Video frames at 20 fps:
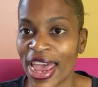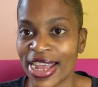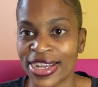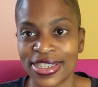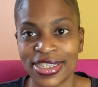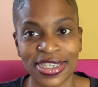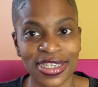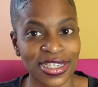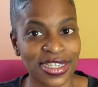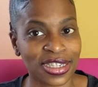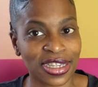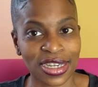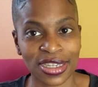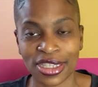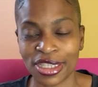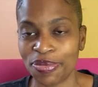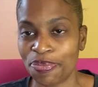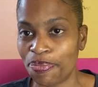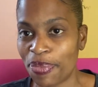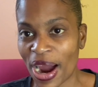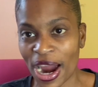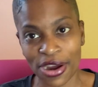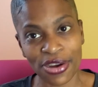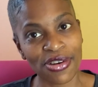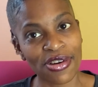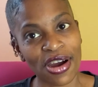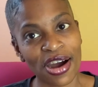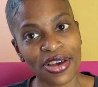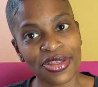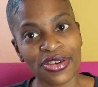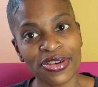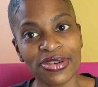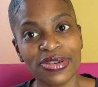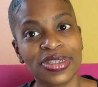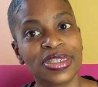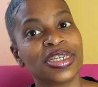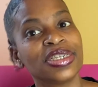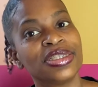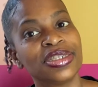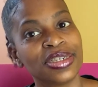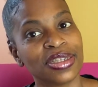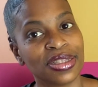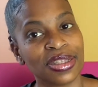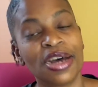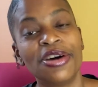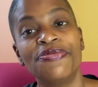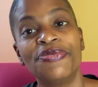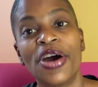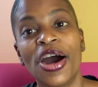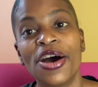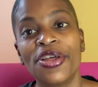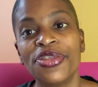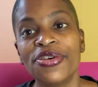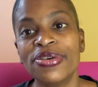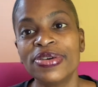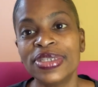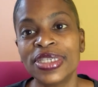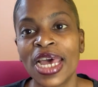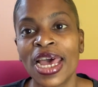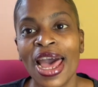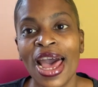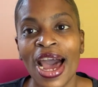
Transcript: and just inspire others and to love others.